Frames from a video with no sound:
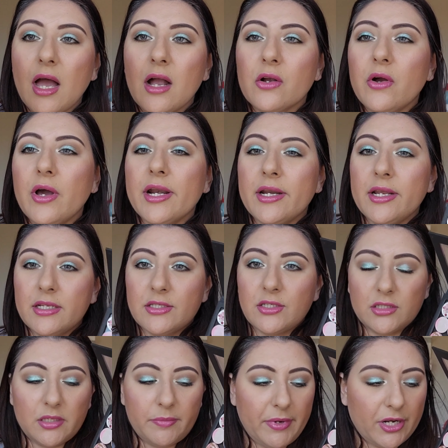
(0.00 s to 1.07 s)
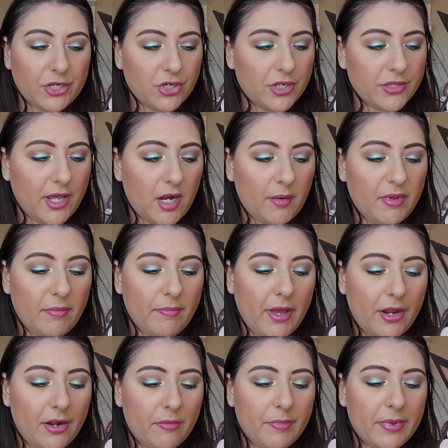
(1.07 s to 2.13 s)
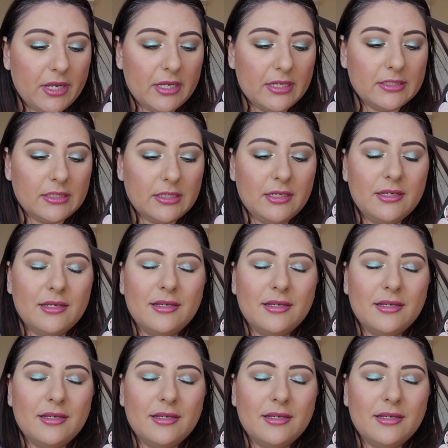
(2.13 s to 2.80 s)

I'll go ahead and insert the picture that'll be better because